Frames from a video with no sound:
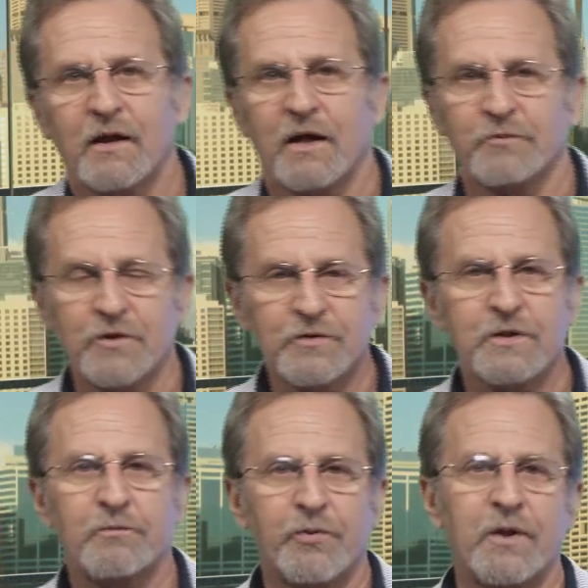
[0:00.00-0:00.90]
I'm
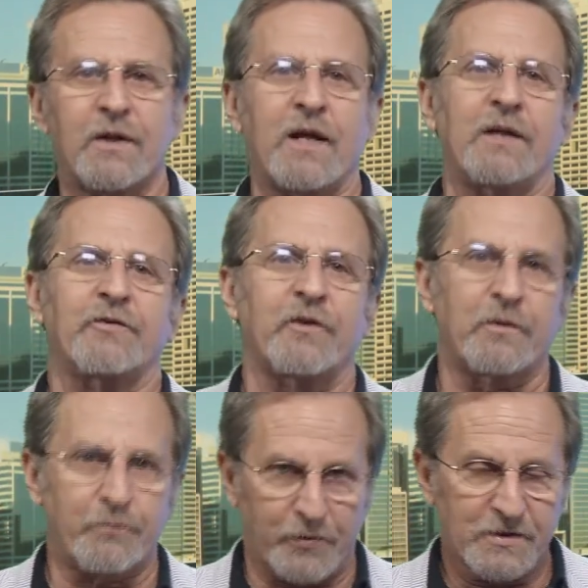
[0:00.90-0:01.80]
using Britain as
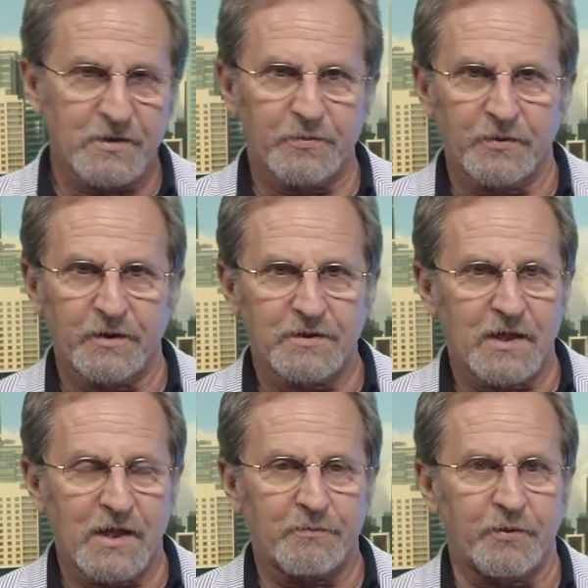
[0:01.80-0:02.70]
the principal
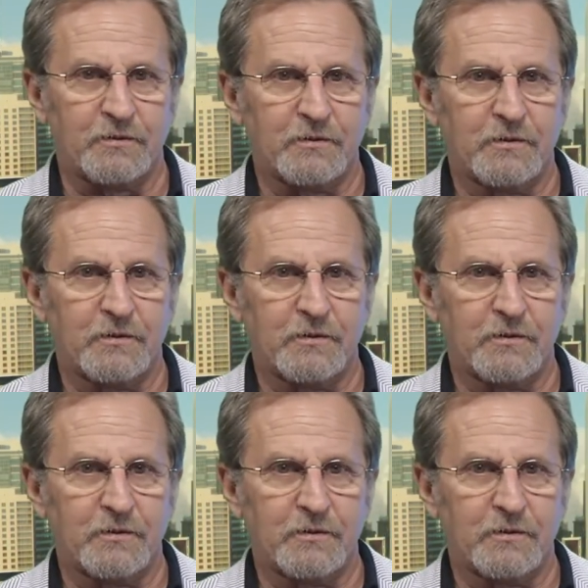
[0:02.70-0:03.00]
example.